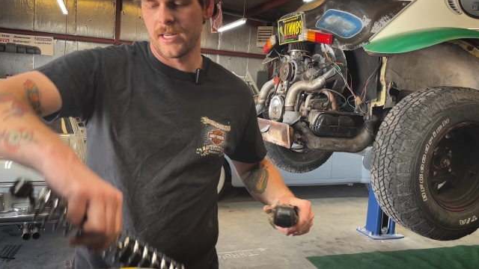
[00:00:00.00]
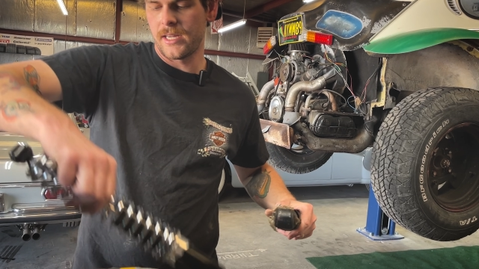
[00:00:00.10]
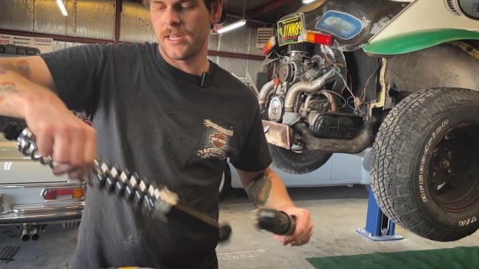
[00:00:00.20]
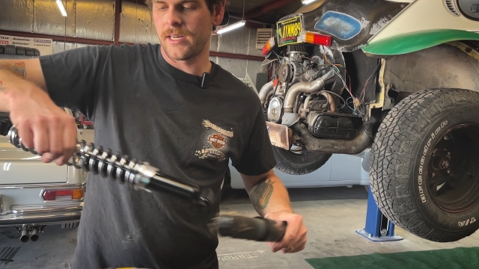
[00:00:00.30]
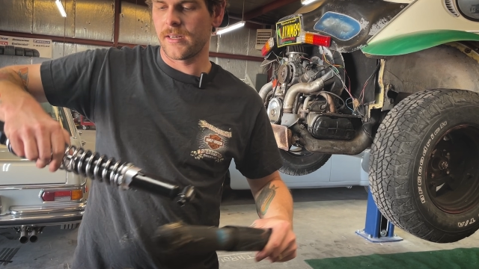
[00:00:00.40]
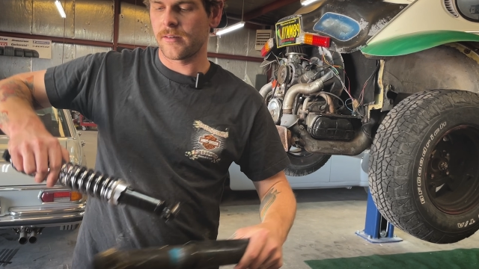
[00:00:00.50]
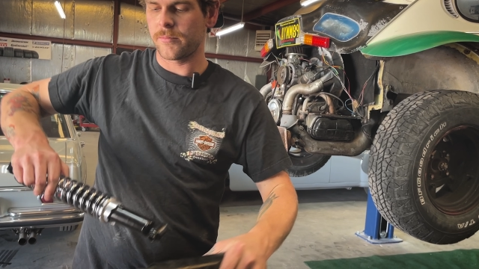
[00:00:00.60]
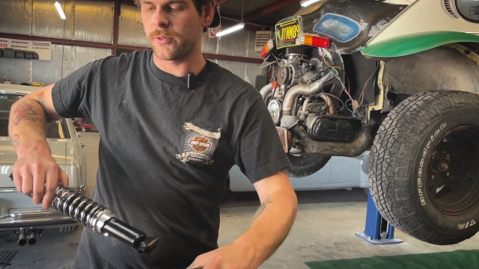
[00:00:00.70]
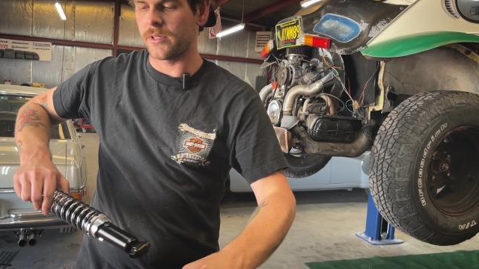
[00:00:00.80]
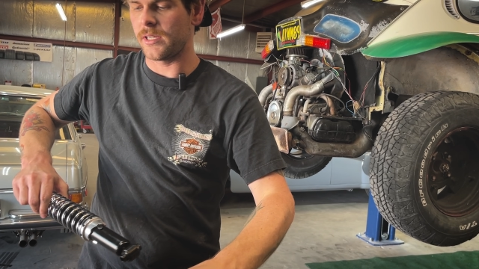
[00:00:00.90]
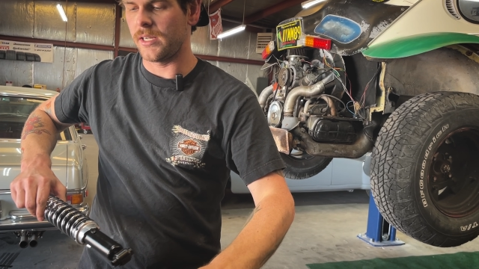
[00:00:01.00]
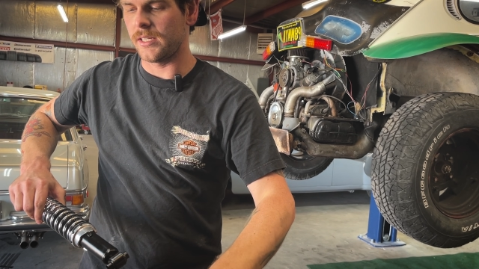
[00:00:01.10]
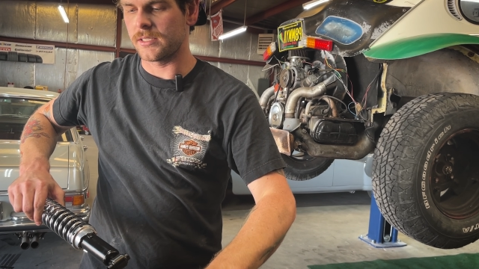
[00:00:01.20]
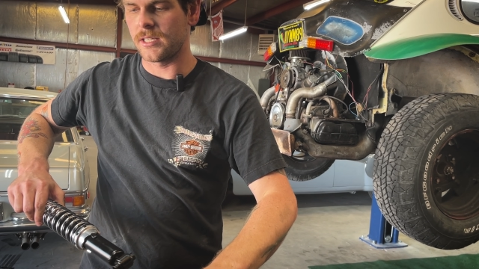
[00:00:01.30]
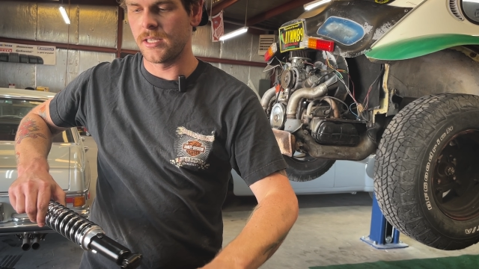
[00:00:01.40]
and put
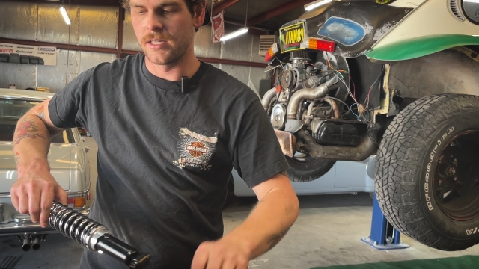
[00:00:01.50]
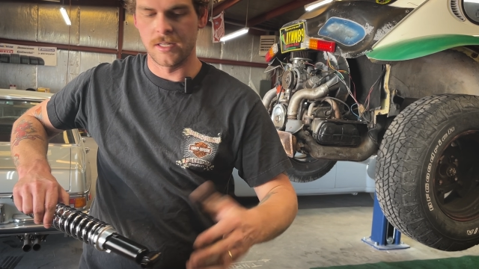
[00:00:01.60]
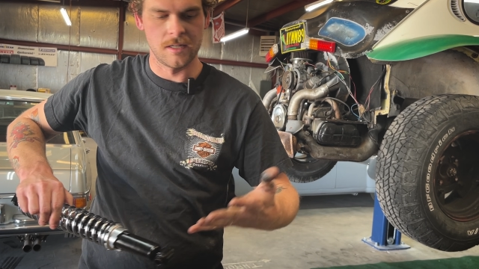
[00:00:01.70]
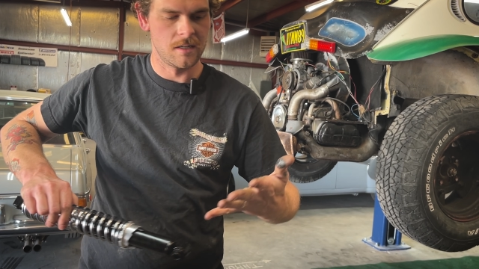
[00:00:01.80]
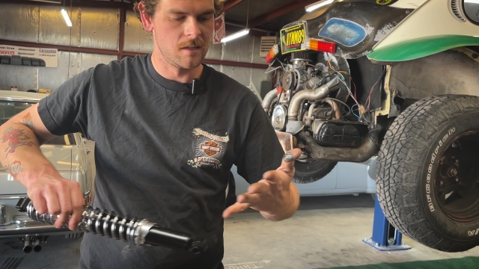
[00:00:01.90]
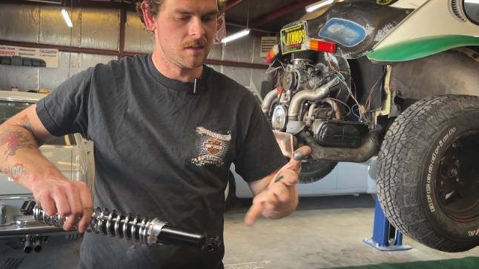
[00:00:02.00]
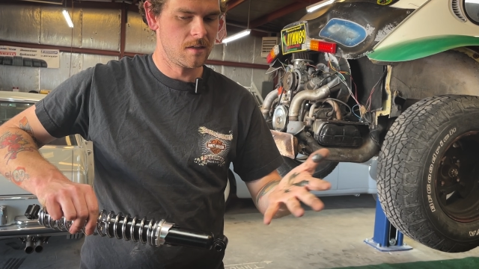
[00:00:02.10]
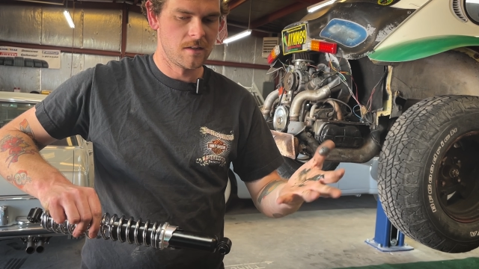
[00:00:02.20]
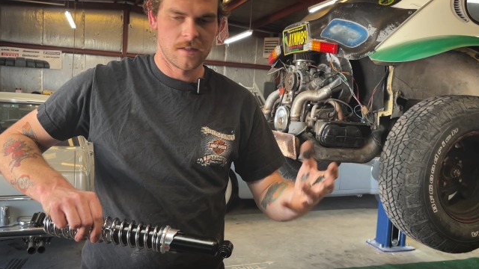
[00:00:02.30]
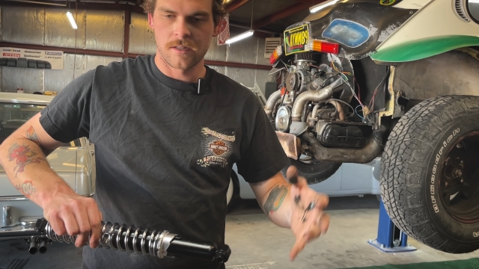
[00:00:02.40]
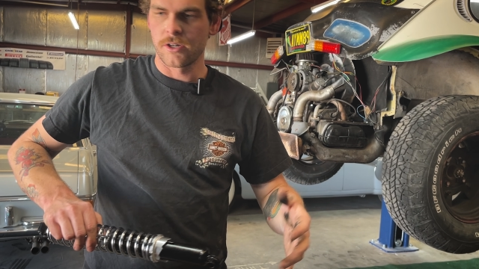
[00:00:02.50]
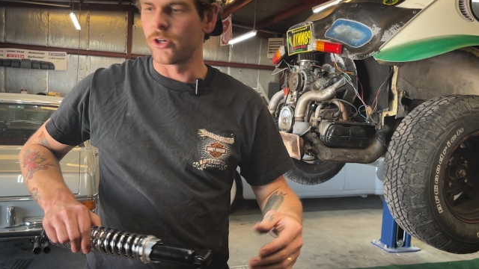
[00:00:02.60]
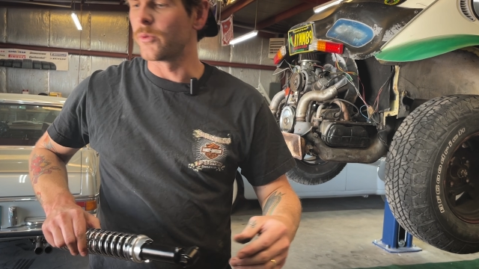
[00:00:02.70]
these new